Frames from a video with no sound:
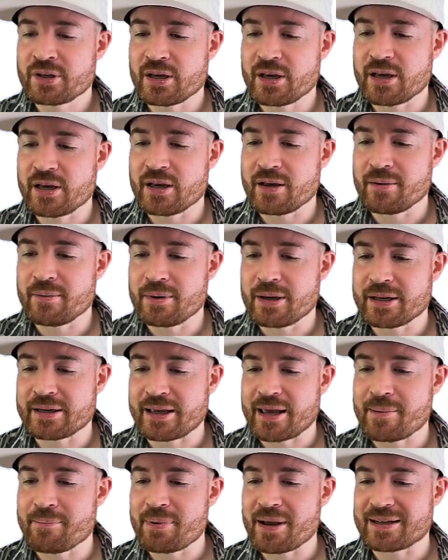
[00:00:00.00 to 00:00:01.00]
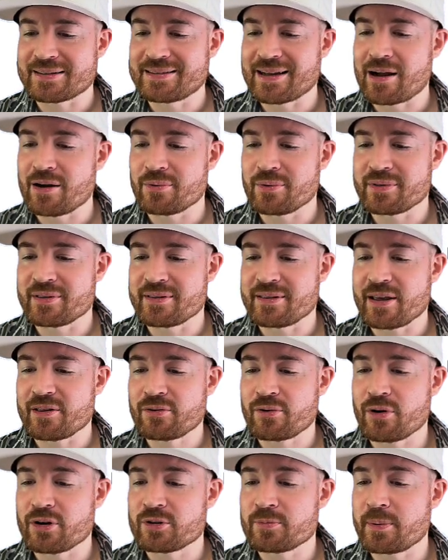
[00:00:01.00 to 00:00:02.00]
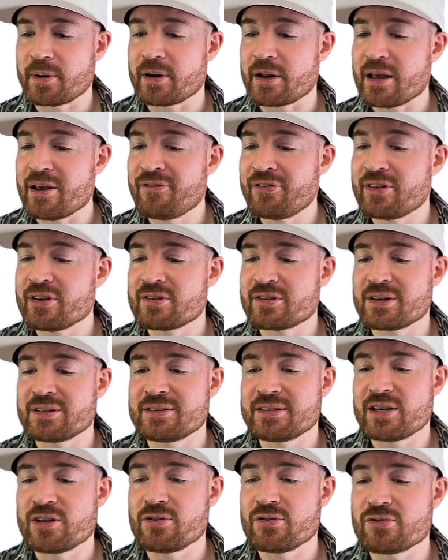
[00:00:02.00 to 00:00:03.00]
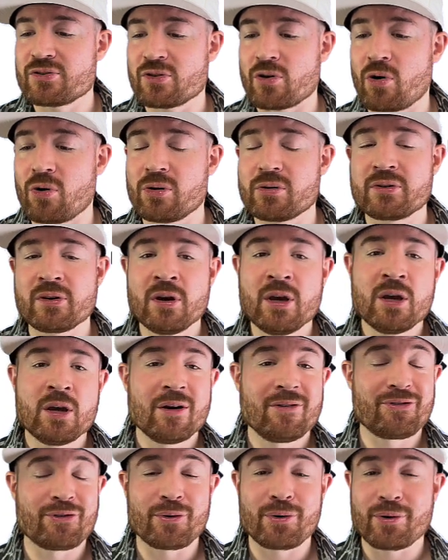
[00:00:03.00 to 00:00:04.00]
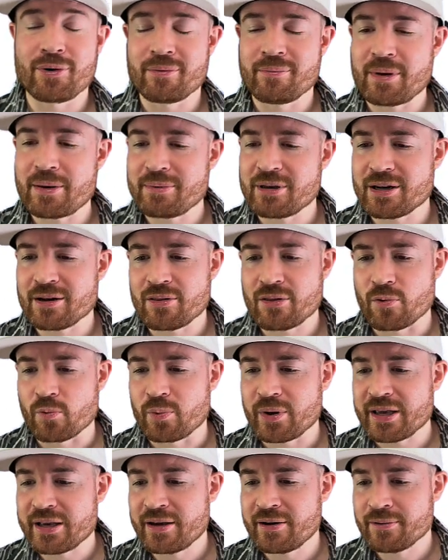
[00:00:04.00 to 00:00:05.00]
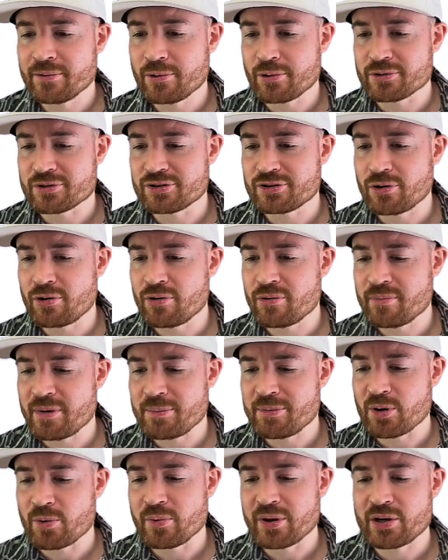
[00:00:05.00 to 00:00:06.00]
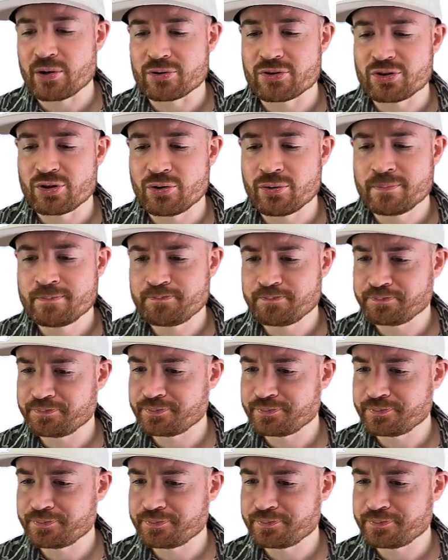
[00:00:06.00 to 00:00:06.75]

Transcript: It came back down with the death cross, but if this continues to hold for maybe another week or so, maybe a week or two,